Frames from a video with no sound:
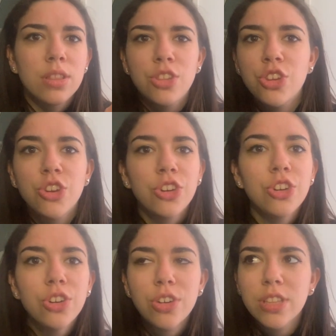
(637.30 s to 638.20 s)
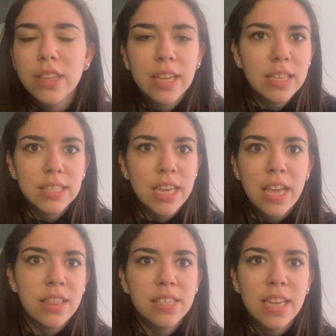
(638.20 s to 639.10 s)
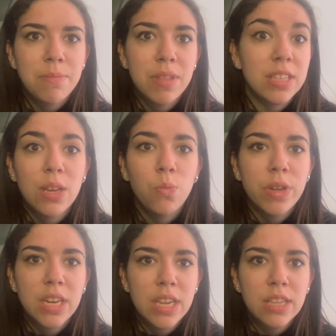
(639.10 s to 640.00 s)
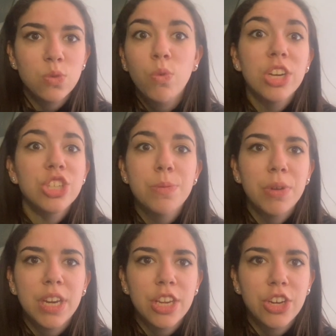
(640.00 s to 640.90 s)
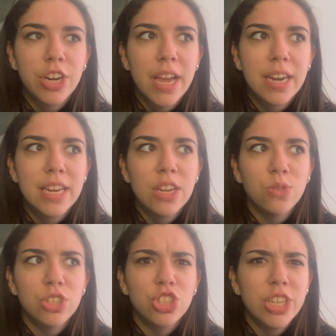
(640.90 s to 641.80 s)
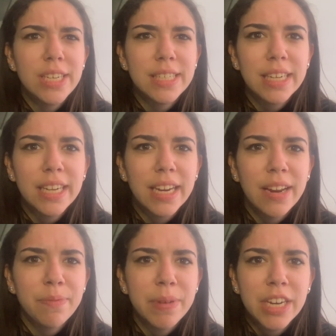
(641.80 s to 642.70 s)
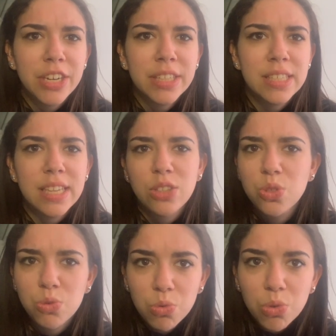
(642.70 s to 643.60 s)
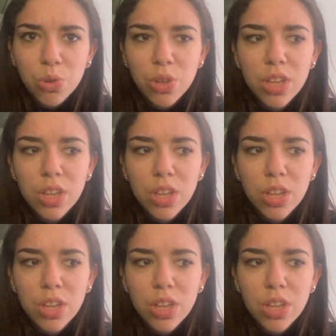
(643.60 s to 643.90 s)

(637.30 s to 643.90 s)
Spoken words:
you're like saying the same things that Whitney is. What is she putting in your head? And he goes, she didn't. I've been hearing this at school.